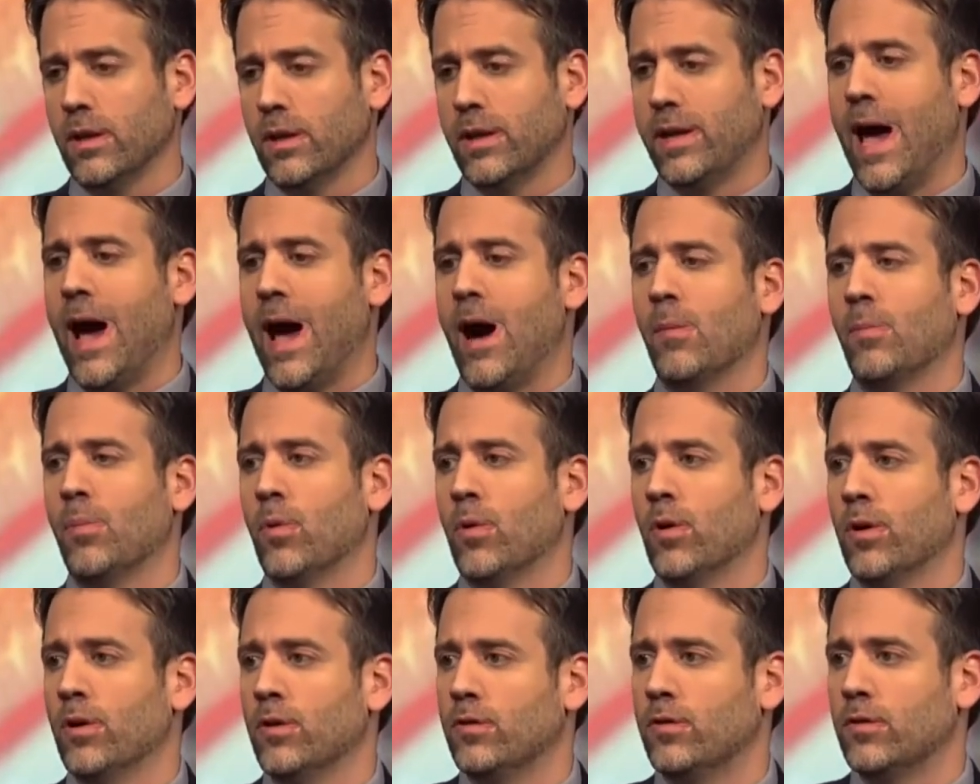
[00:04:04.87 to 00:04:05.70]
The
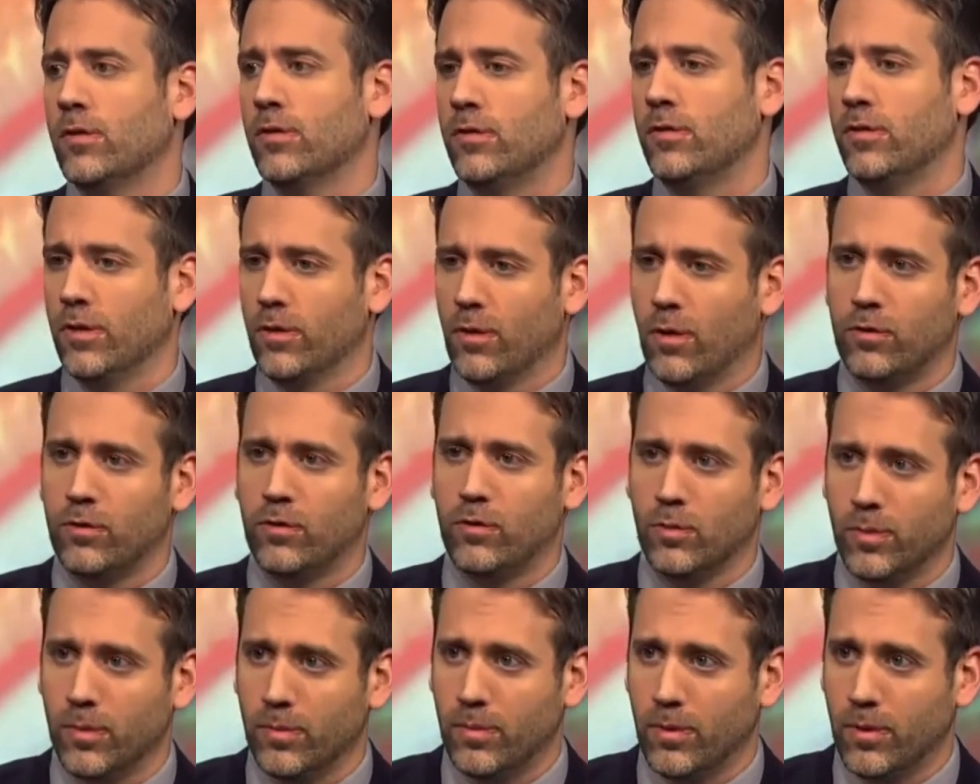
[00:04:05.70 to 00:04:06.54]
Cowboys, 0
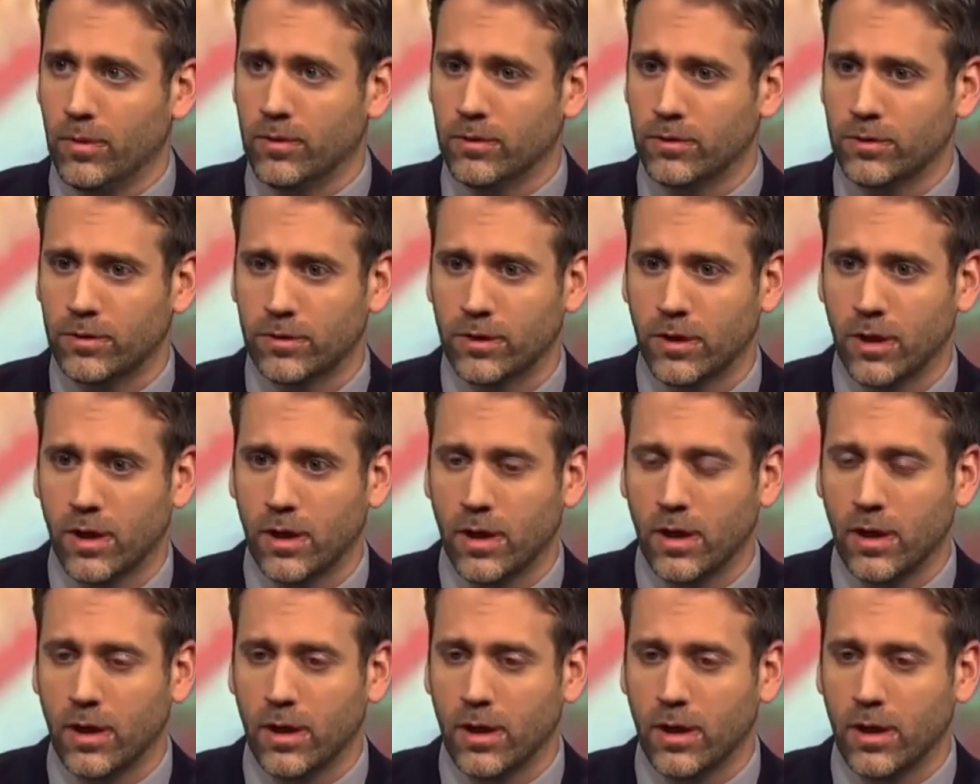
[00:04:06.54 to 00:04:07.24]
Super Bowls.